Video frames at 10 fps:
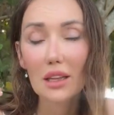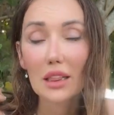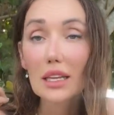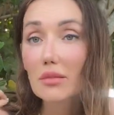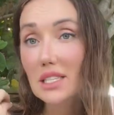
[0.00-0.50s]

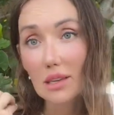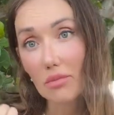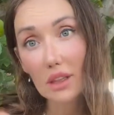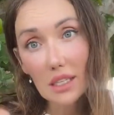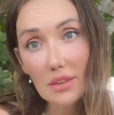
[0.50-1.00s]
limiting
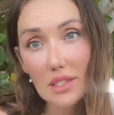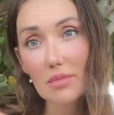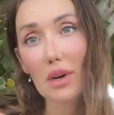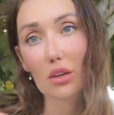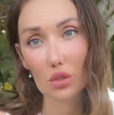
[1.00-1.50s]
beliefs
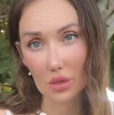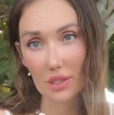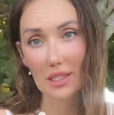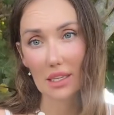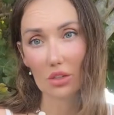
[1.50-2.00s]
about
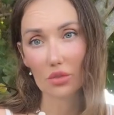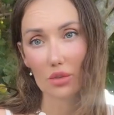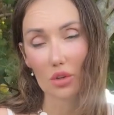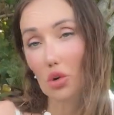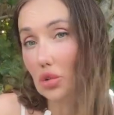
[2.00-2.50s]
yourself,
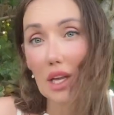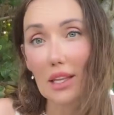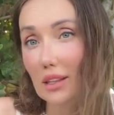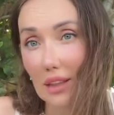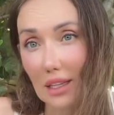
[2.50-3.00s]
or not
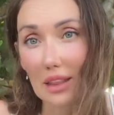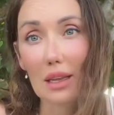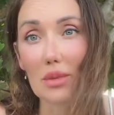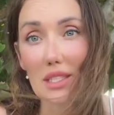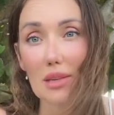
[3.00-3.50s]
that
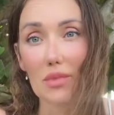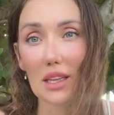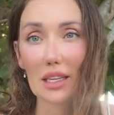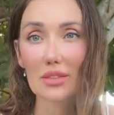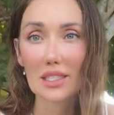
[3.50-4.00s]
limiting
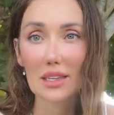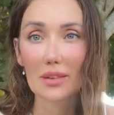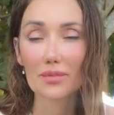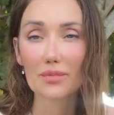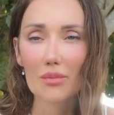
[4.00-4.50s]
beliefs.
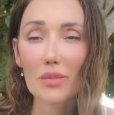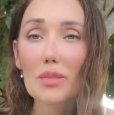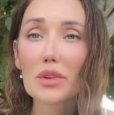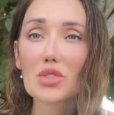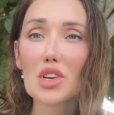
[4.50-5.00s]

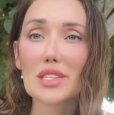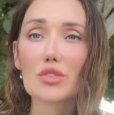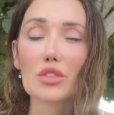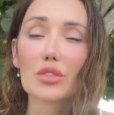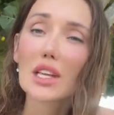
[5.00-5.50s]
People just
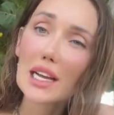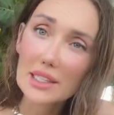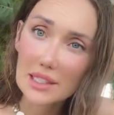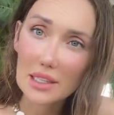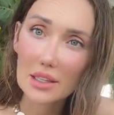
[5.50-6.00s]

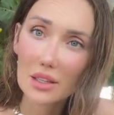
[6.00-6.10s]
reflecting